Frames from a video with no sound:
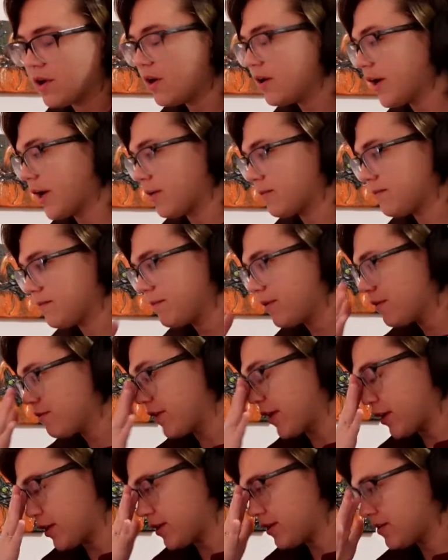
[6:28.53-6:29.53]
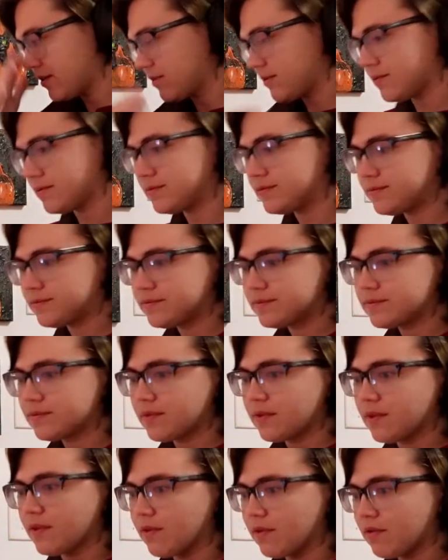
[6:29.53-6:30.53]
Okay, perfect. All
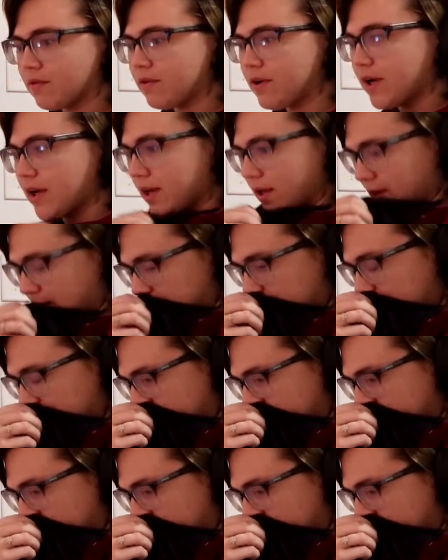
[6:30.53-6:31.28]
right.